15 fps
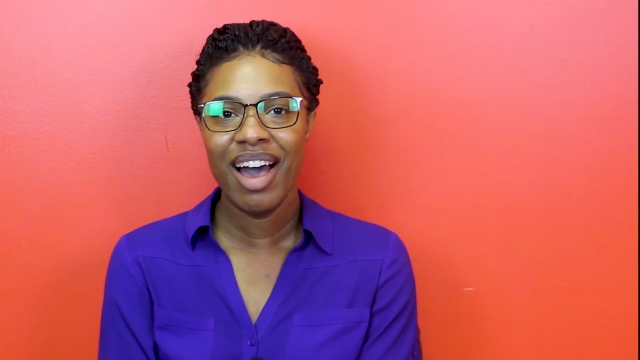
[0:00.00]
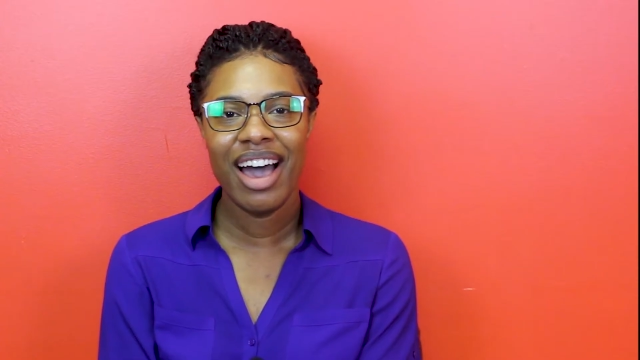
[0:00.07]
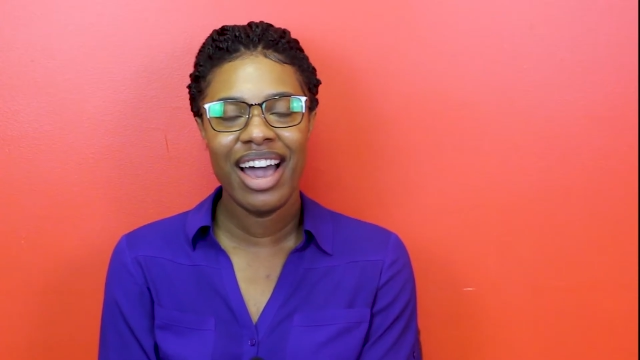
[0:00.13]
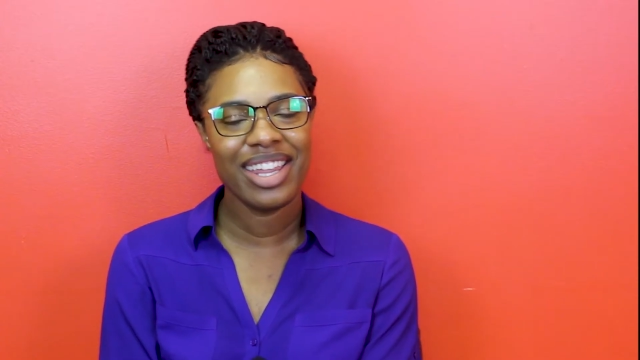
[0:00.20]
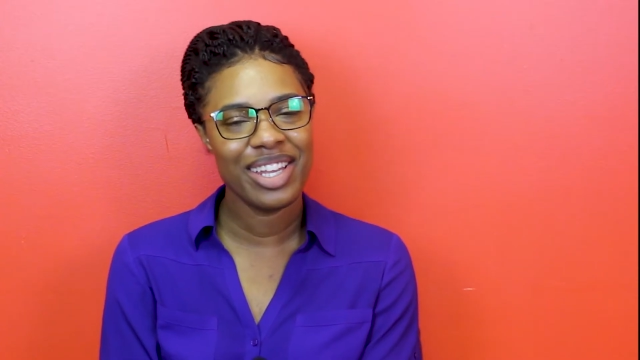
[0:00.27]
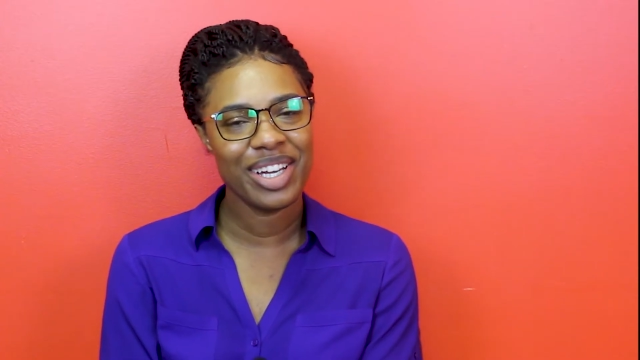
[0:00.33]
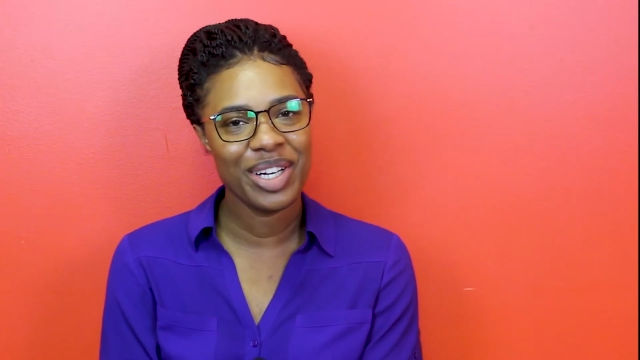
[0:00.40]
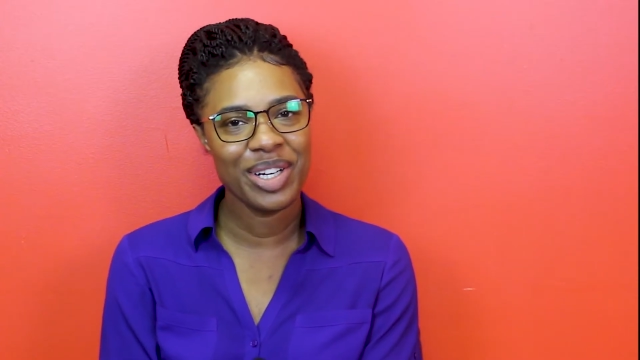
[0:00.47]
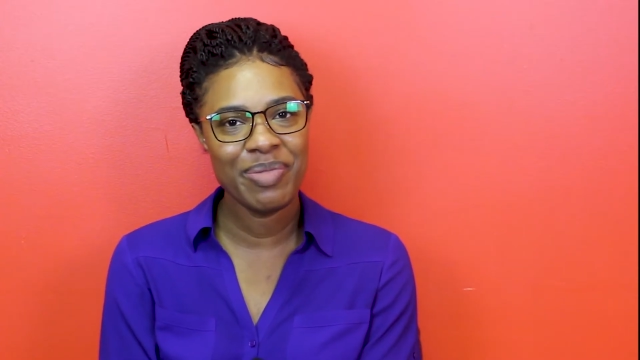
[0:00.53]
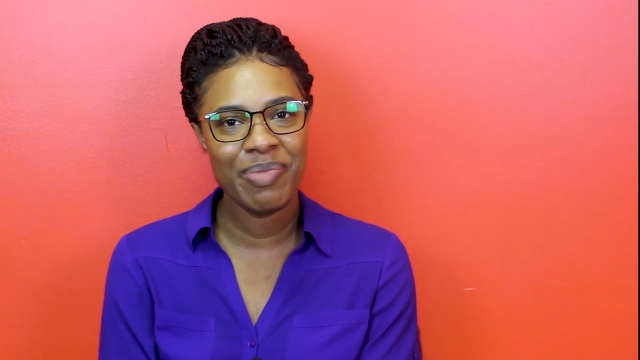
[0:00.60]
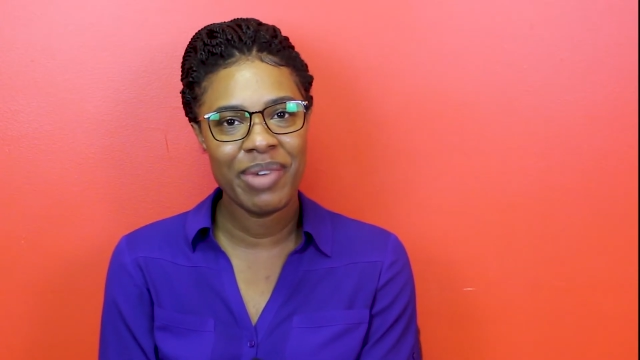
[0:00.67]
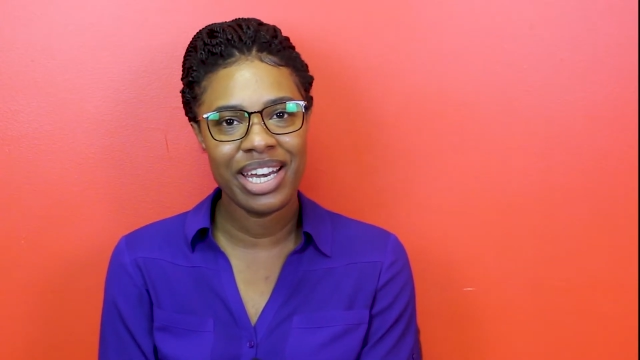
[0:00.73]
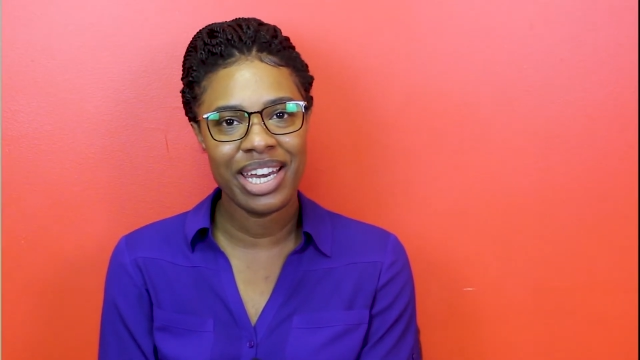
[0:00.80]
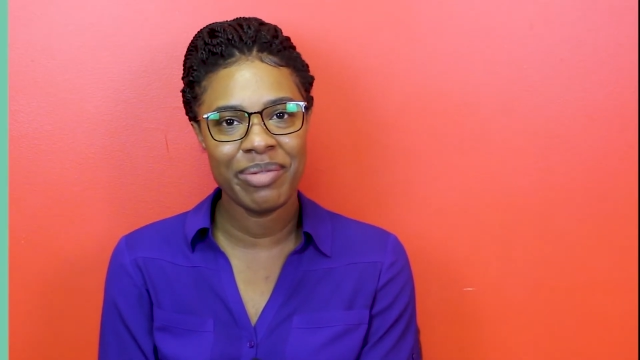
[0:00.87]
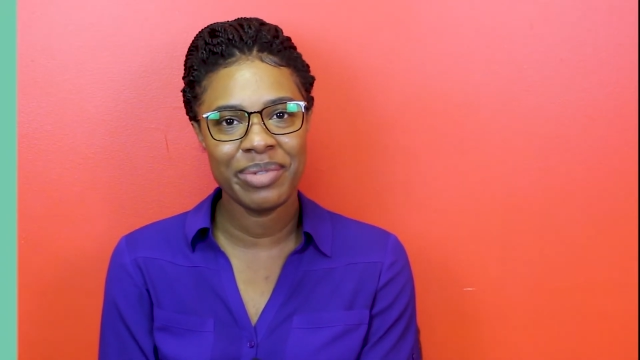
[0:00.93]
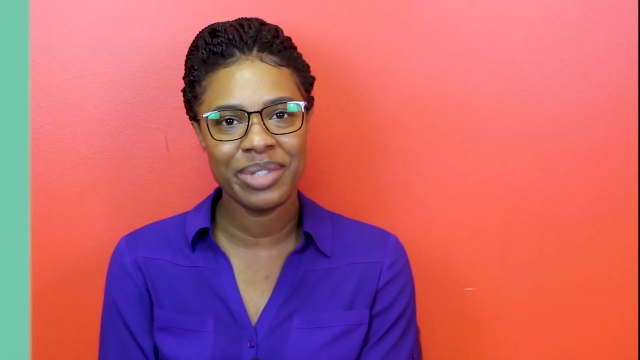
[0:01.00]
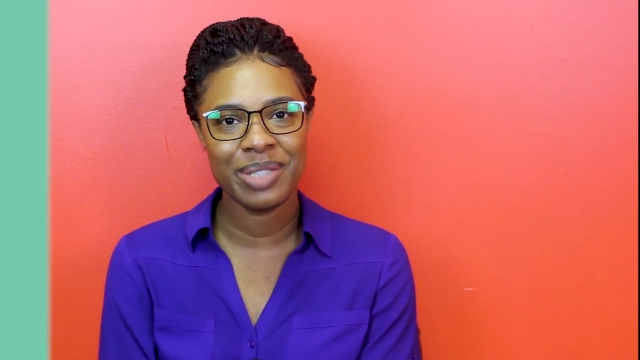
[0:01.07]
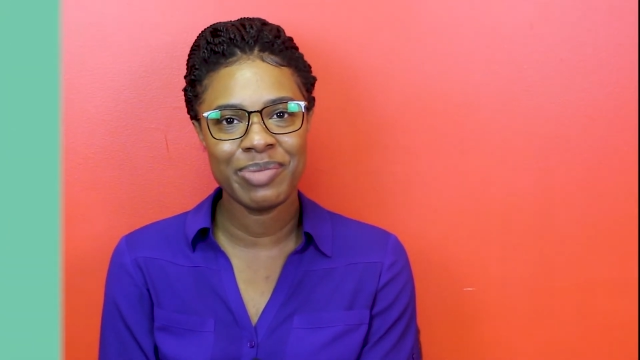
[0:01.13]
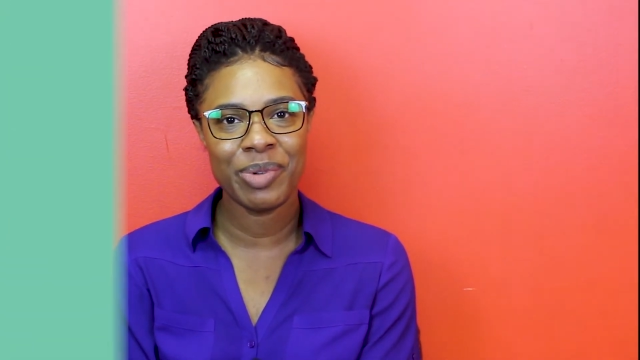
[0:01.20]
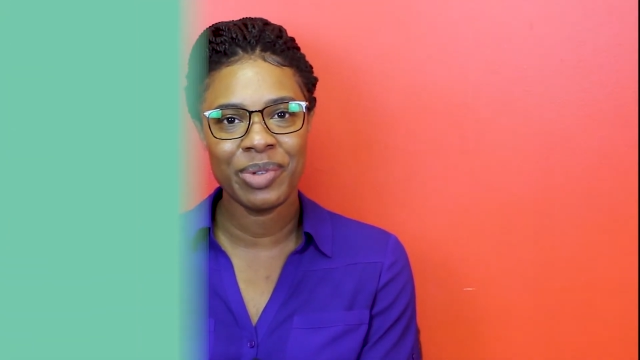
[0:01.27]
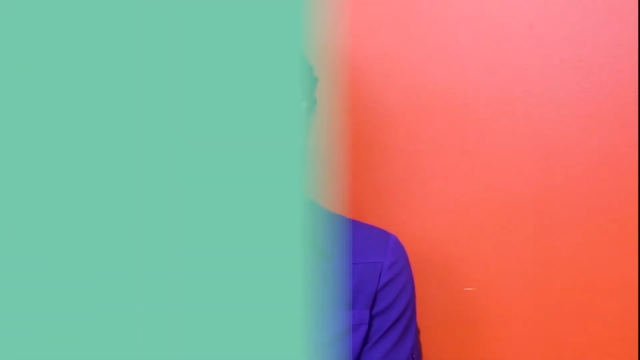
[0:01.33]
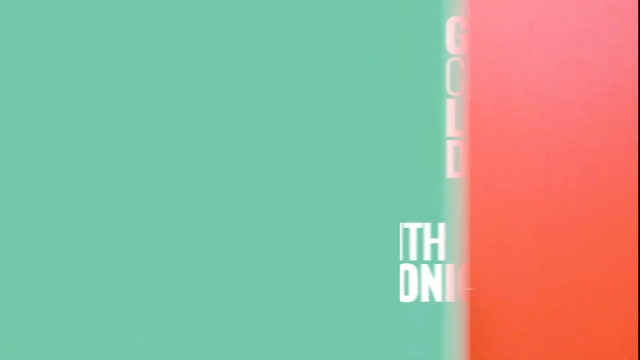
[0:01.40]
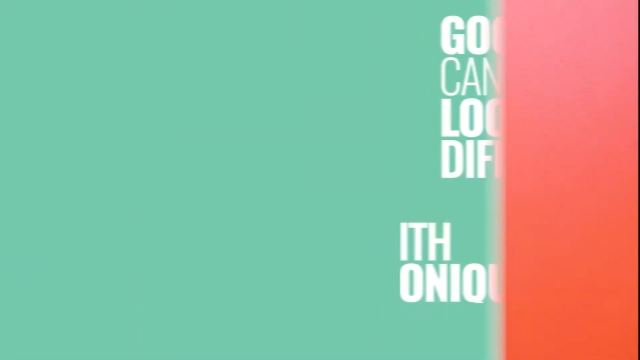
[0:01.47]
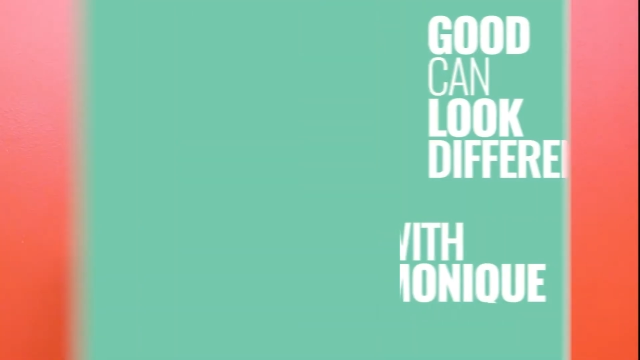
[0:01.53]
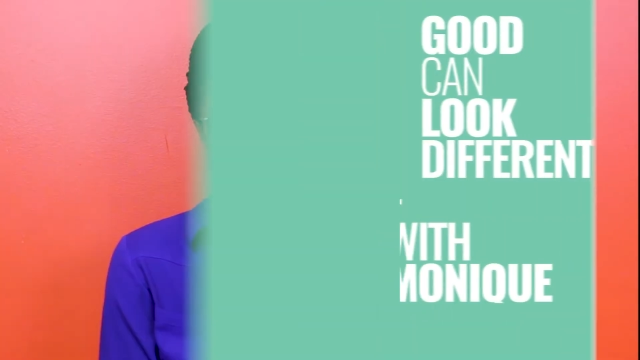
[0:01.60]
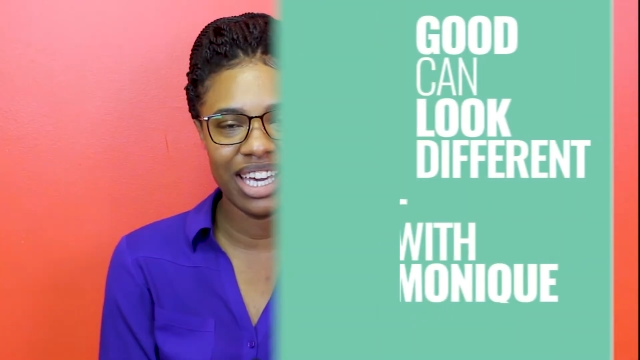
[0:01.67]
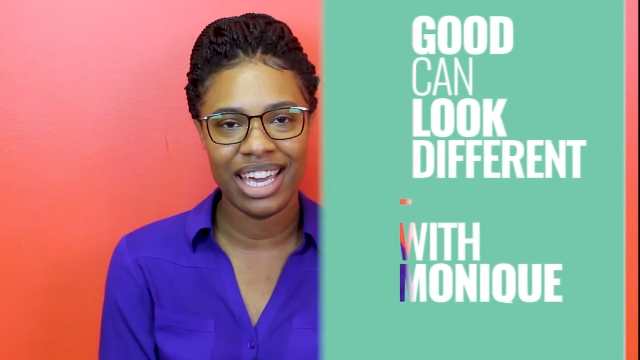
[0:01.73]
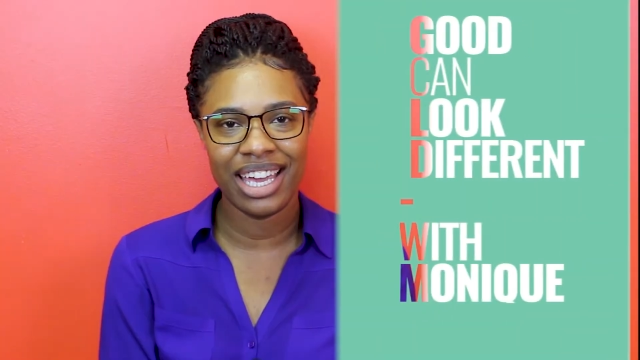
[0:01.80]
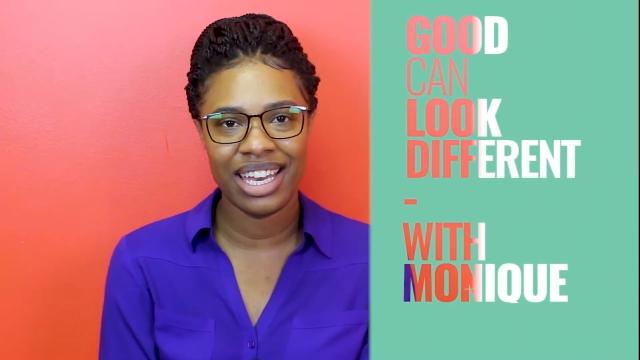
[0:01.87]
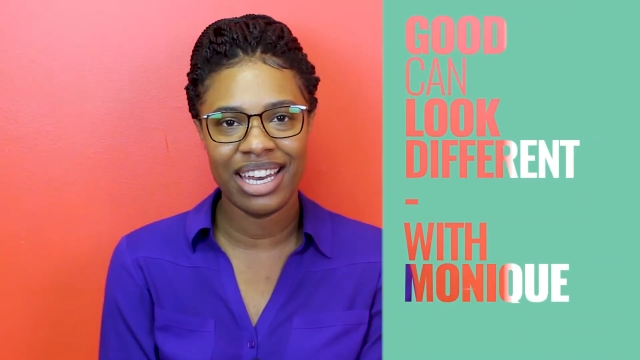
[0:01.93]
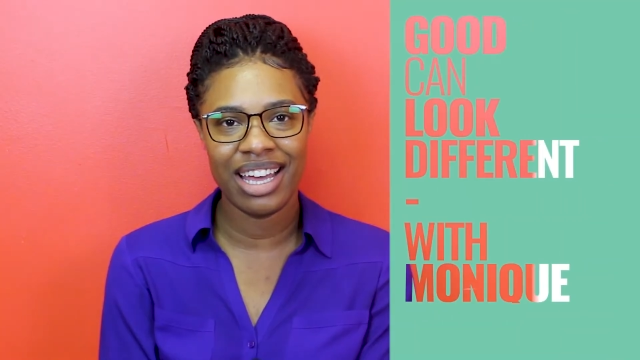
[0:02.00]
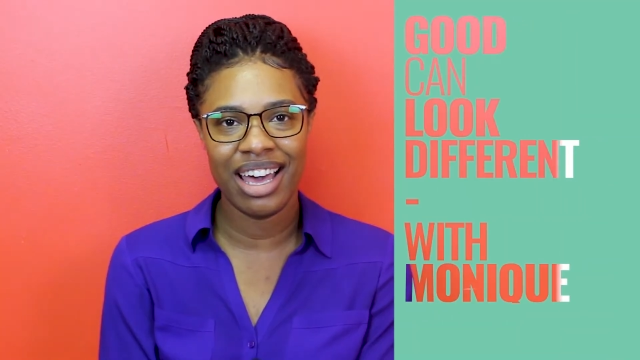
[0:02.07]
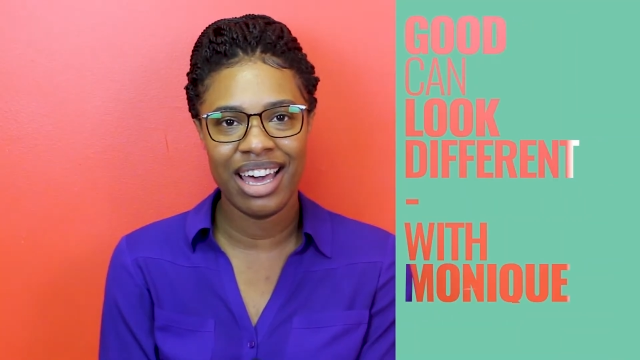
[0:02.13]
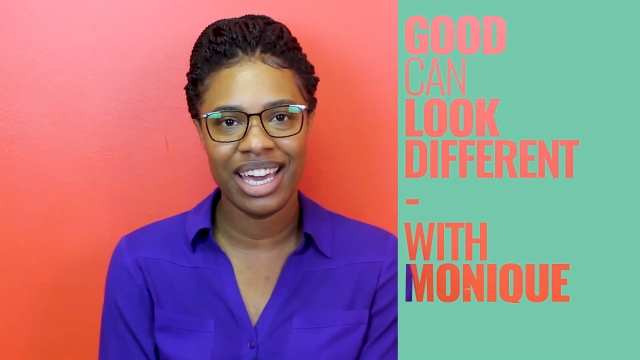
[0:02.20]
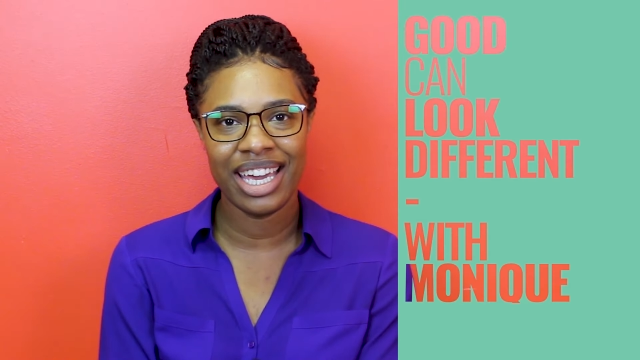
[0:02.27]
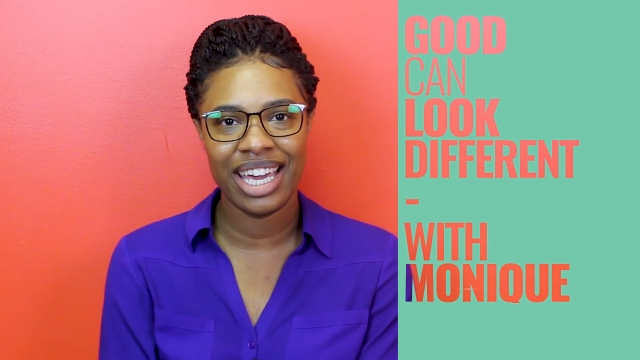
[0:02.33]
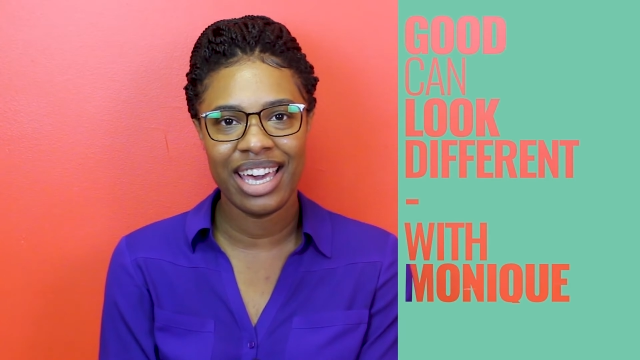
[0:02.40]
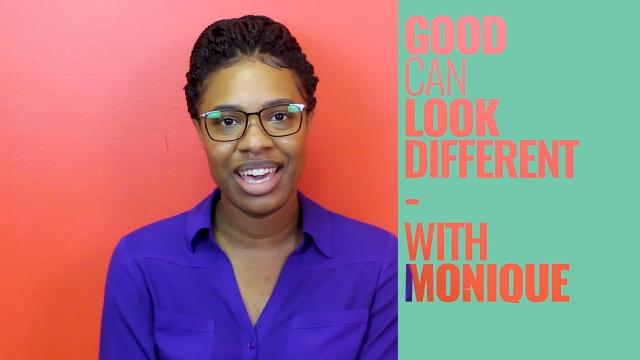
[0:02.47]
Hi there, my name is Monique and I